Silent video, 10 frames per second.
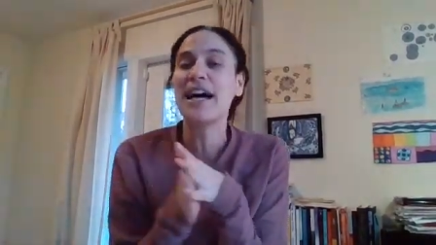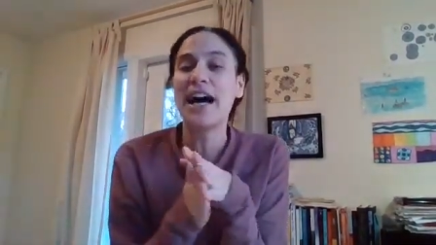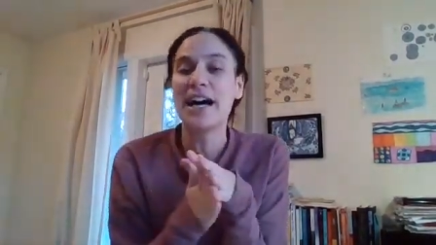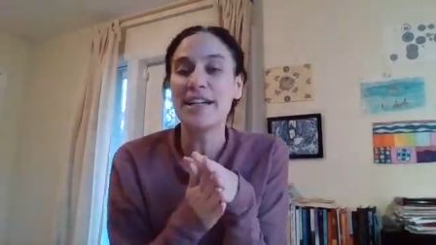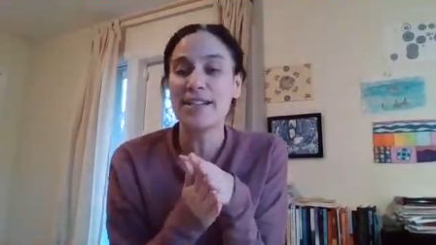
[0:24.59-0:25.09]

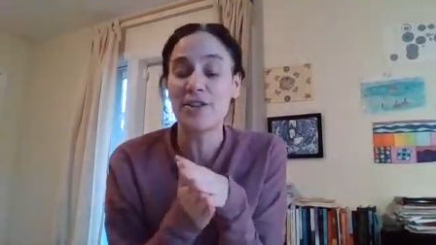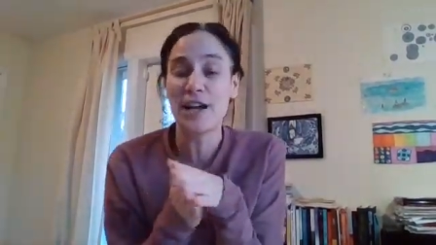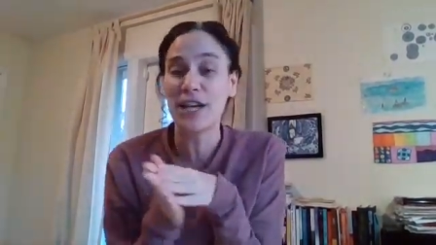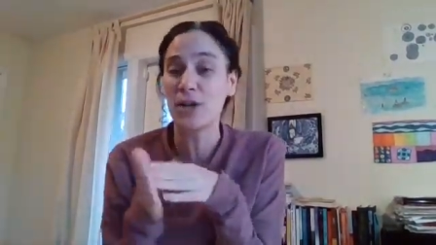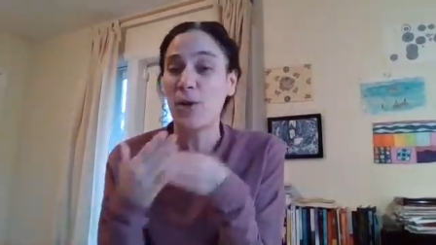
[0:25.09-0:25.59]
etc.
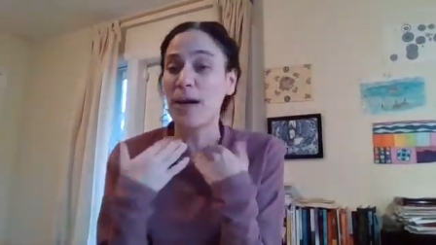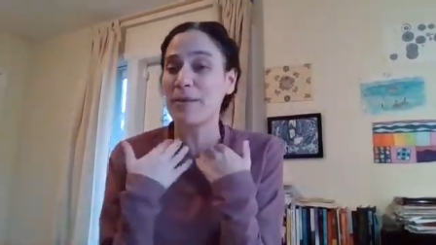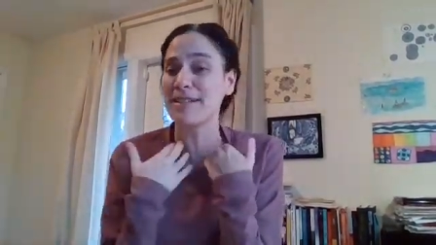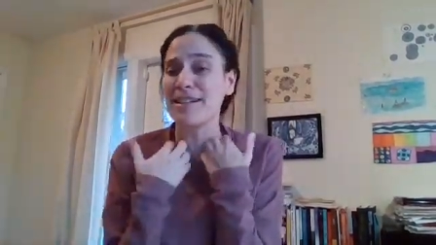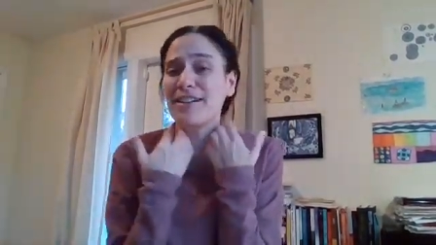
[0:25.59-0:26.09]
I know I
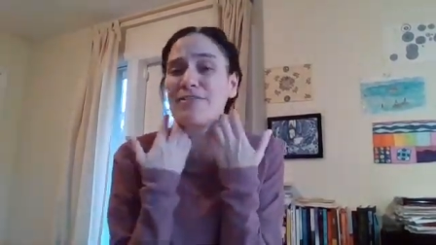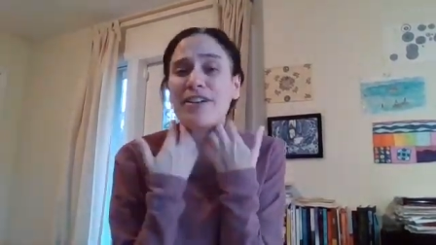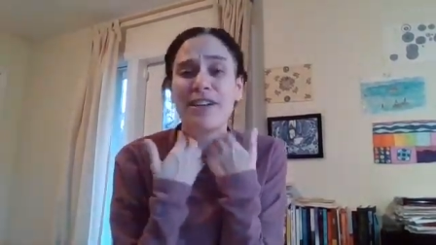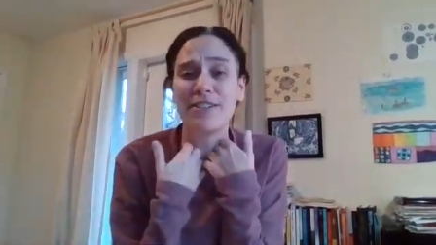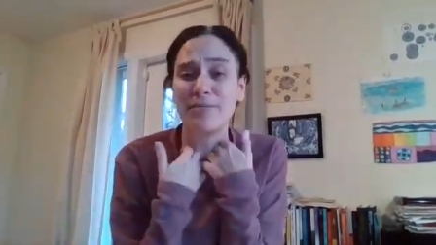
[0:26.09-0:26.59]
myself
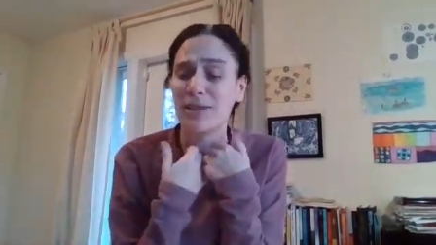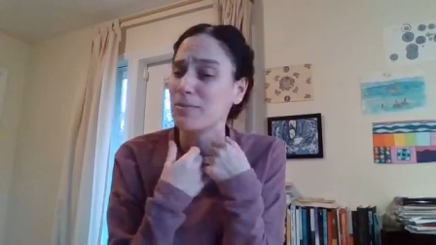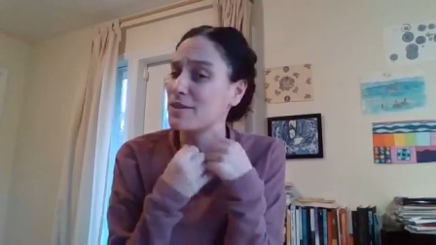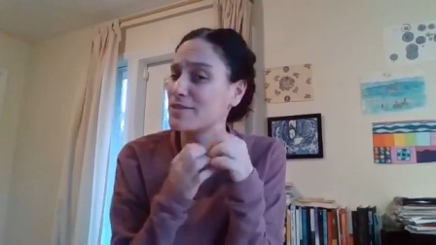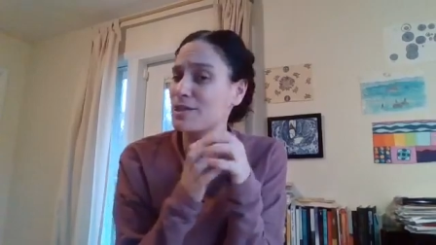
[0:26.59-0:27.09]
have a little bit
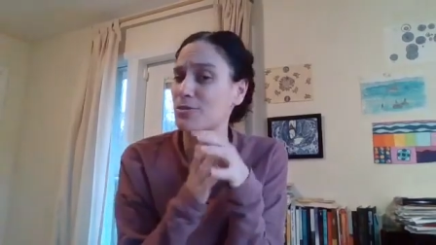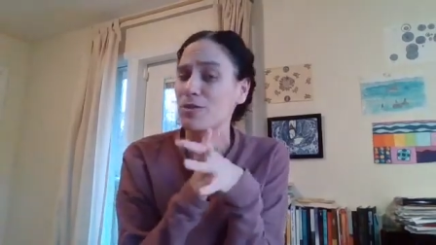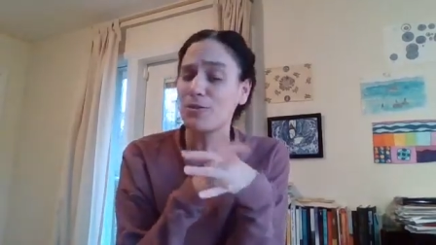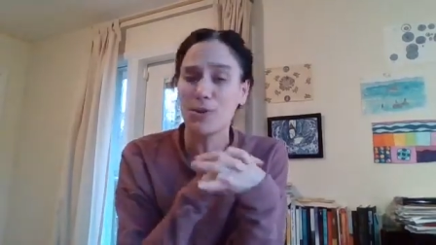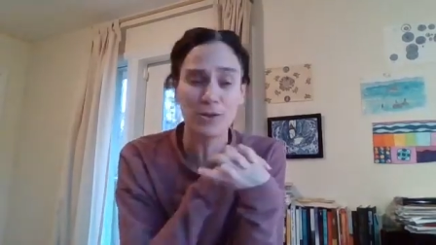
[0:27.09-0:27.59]
of a sore
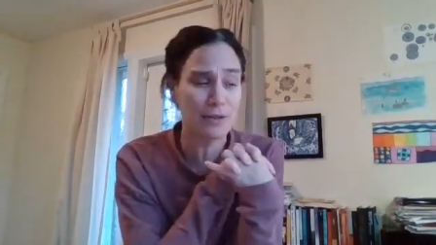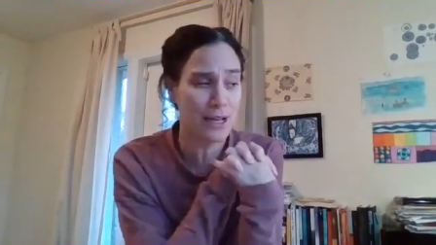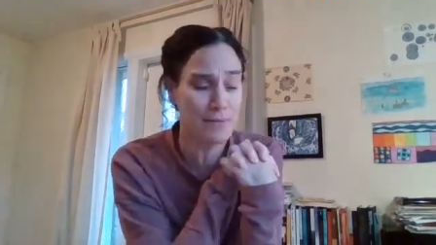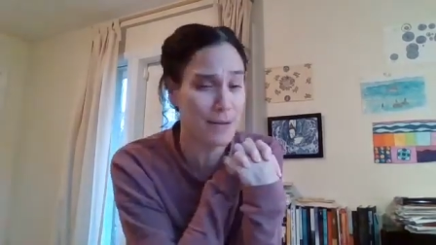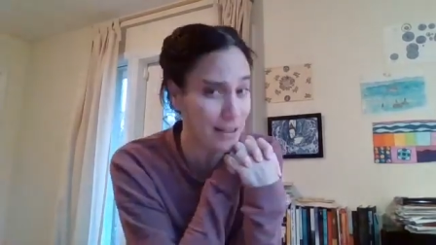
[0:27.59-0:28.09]
throat. I
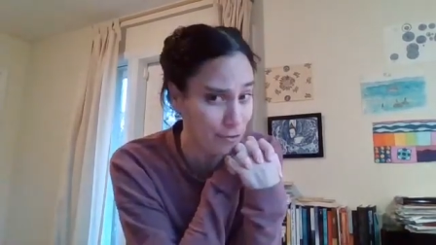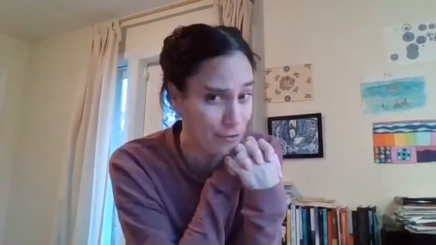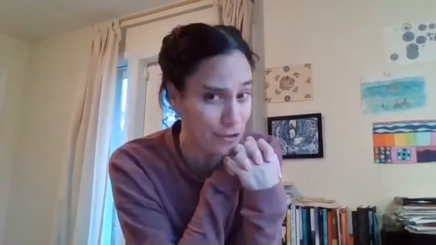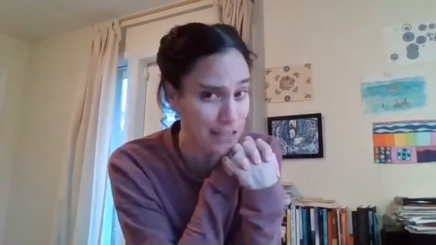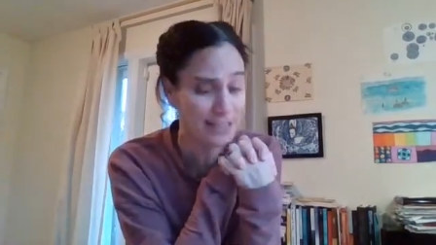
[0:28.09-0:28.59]
might have
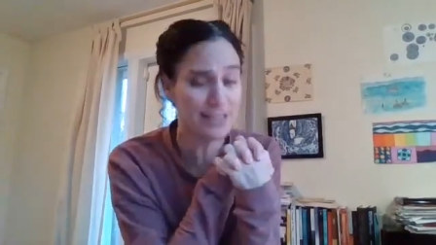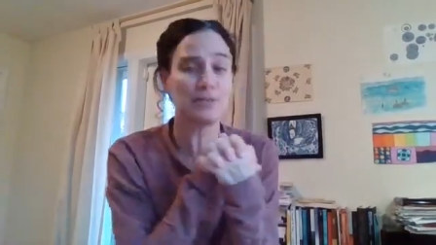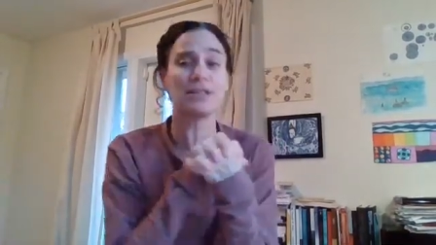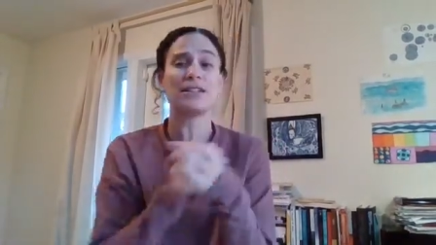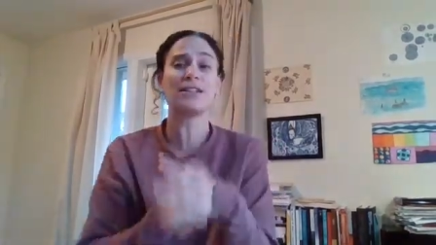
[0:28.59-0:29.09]
overdone it
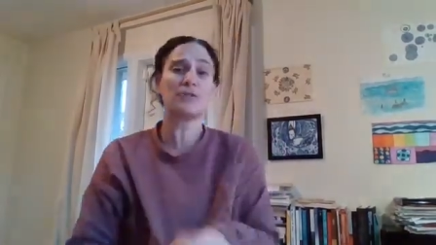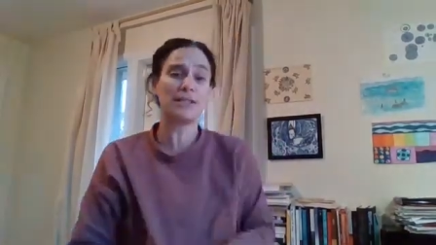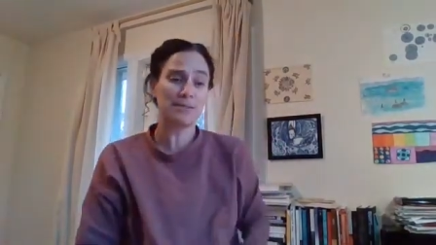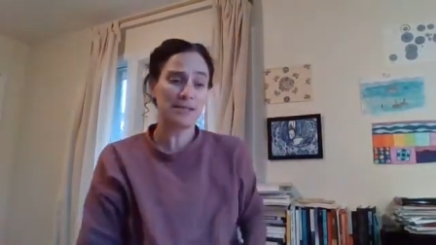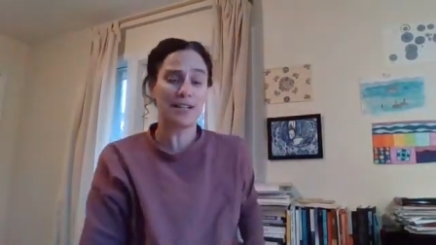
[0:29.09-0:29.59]
with the
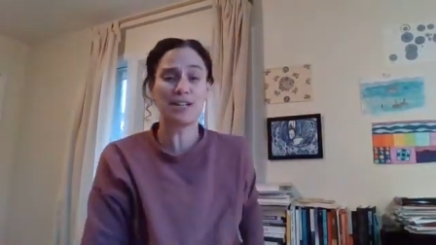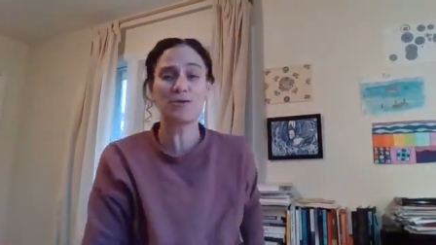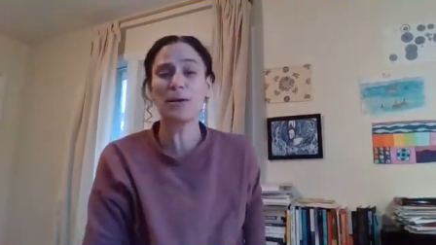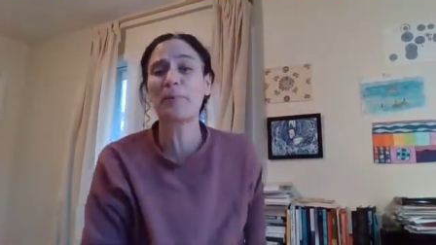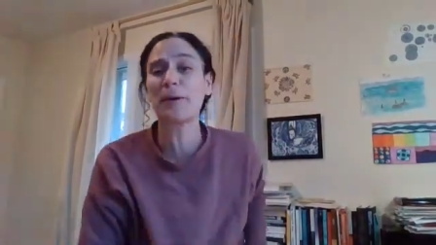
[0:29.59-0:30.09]
Christmas
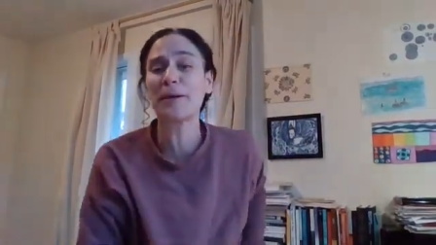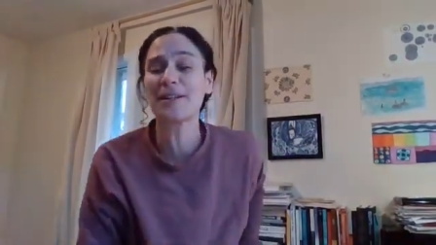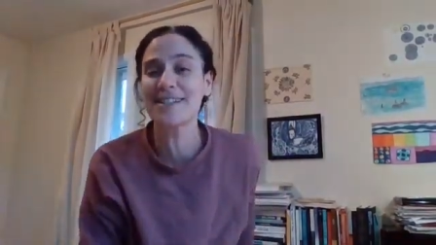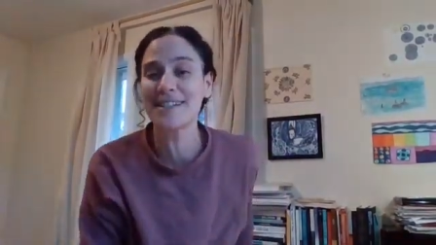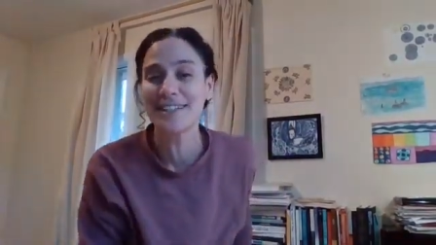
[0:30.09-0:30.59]
Hanukkah parties.